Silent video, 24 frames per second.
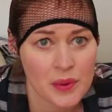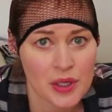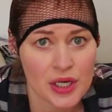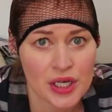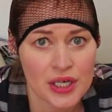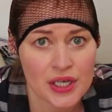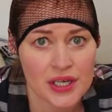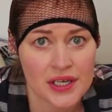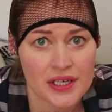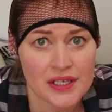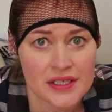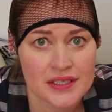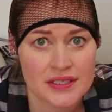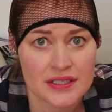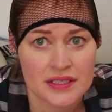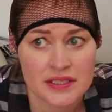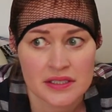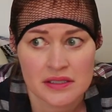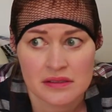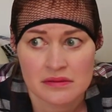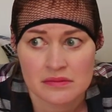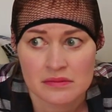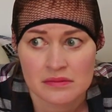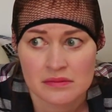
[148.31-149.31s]

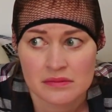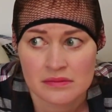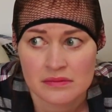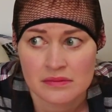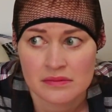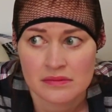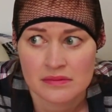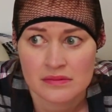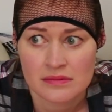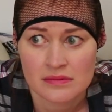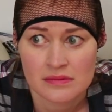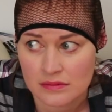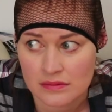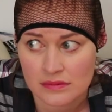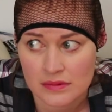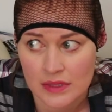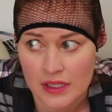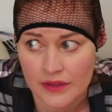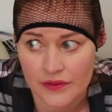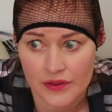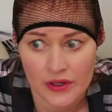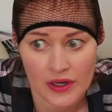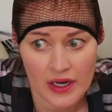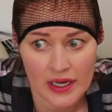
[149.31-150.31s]
works.
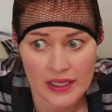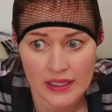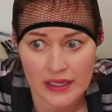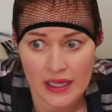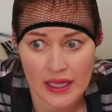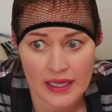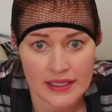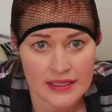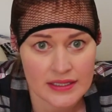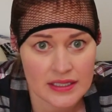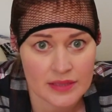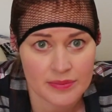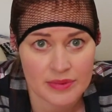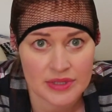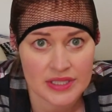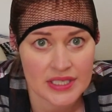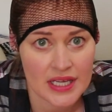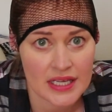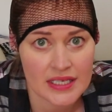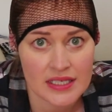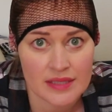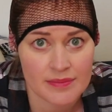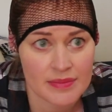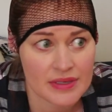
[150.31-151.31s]
If your head likes to
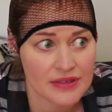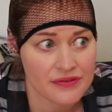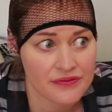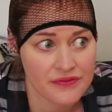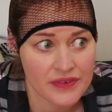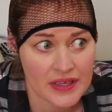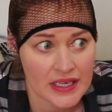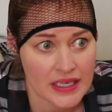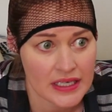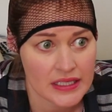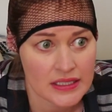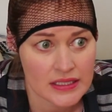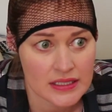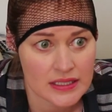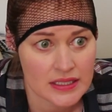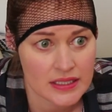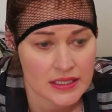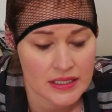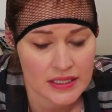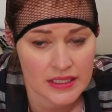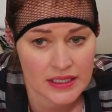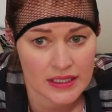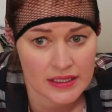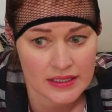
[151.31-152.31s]
pretend to be
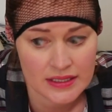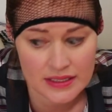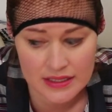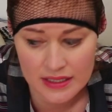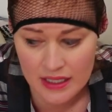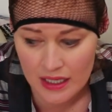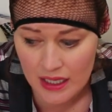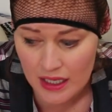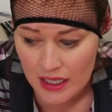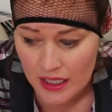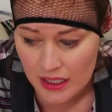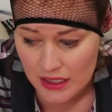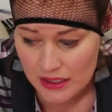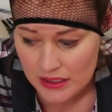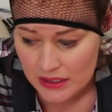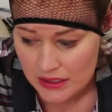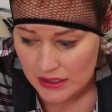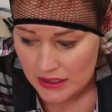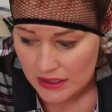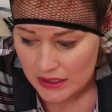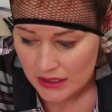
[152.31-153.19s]
feet, it's a